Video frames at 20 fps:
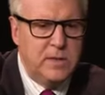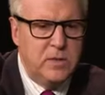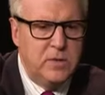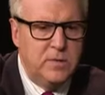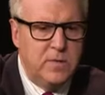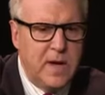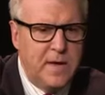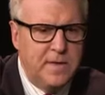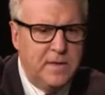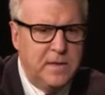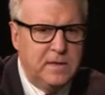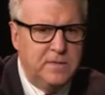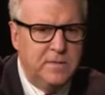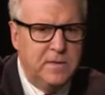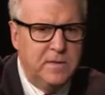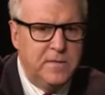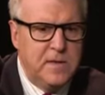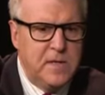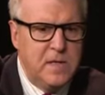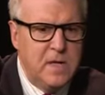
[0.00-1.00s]
is, you've got these
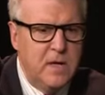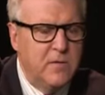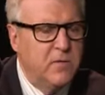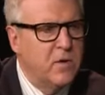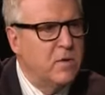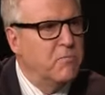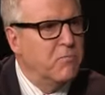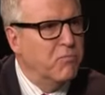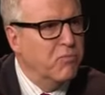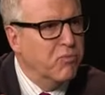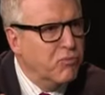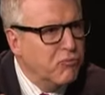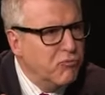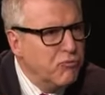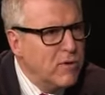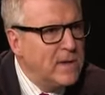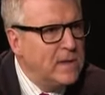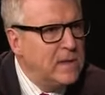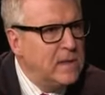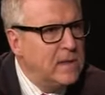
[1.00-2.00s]
1,500
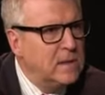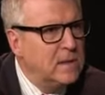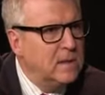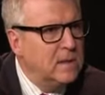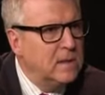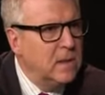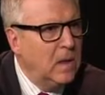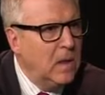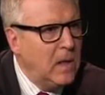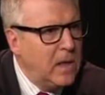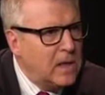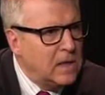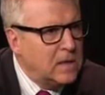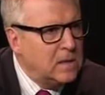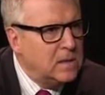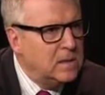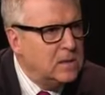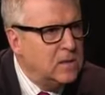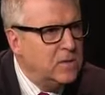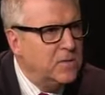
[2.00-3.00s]
brilliant
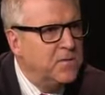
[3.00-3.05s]
kids.